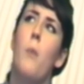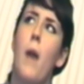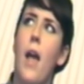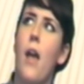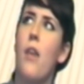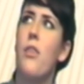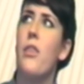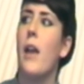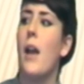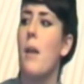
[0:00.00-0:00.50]
the way
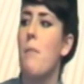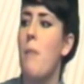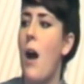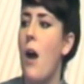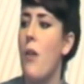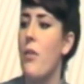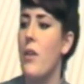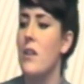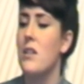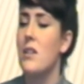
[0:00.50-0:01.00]
I think
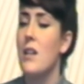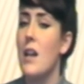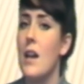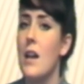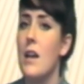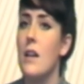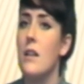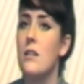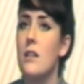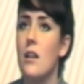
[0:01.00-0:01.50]
about this
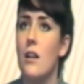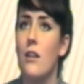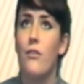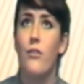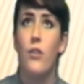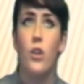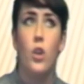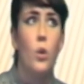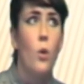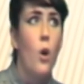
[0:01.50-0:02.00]
is
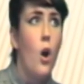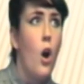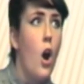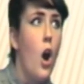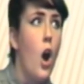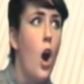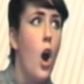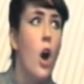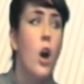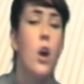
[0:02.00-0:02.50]
if you
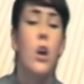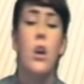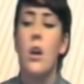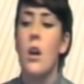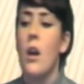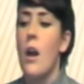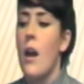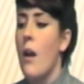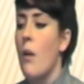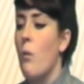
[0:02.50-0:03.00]
are
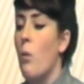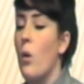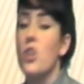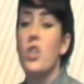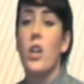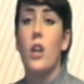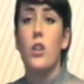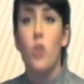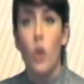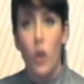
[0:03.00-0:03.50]

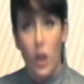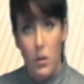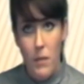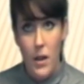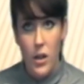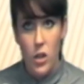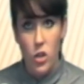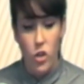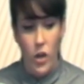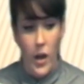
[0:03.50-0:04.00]
watching a
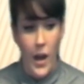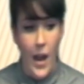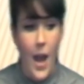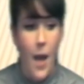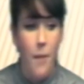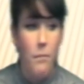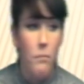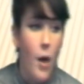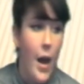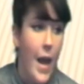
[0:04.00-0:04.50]
documentary.
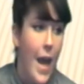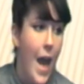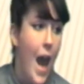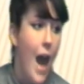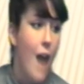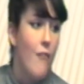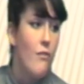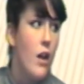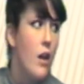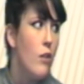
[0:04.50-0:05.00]
It might
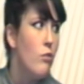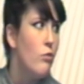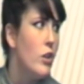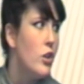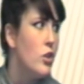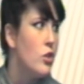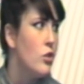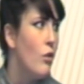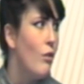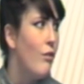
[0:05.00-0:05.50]
have
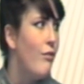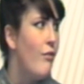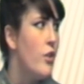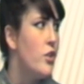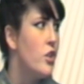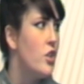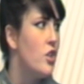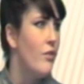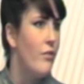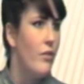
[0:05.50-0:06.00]
original
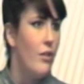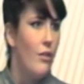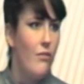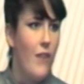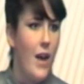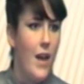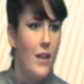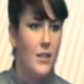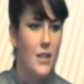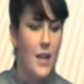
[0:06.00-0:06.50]
footage of an
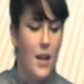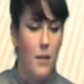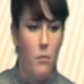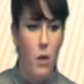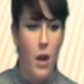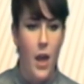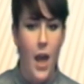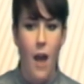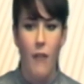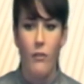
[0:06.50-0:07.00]
event, it
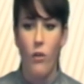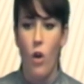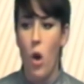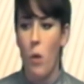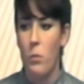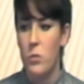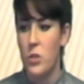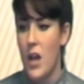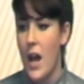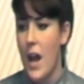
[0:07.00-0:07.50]
might have
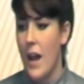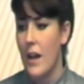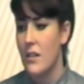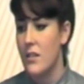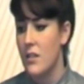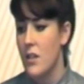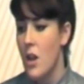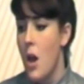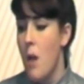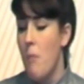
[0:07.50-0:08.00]

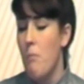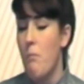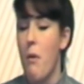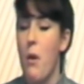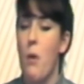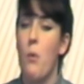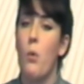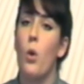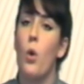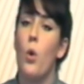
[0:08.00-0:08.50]
objects, but
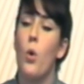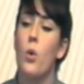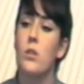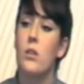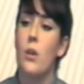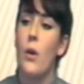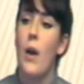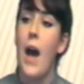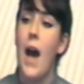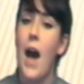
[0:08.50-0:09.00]
it will
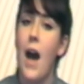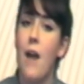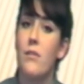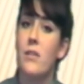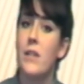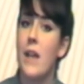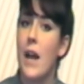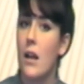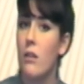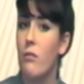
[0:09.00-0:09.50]
also have
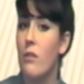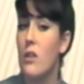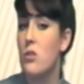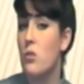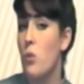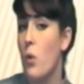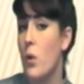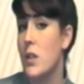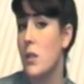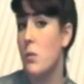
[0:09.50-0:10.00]
secondary
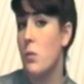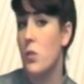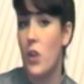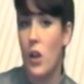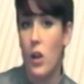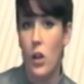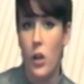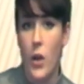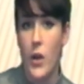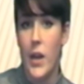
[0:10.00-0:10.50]
sources which
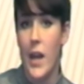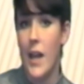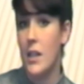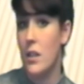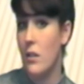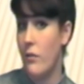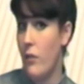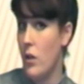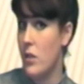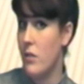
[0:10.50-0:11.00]
include
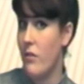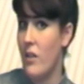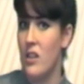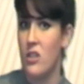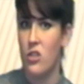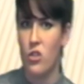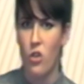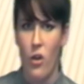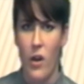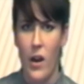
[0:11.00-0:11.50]
interviews of
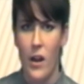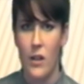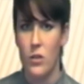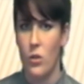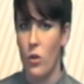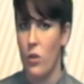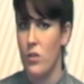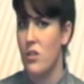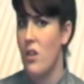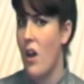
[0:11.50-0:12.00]
historians
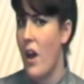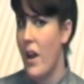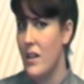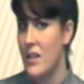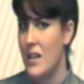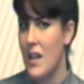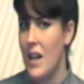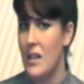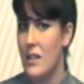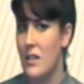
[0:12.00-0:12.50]
or
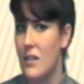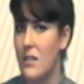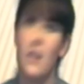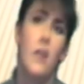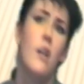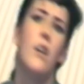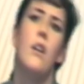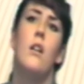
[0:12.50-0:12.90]
scientists.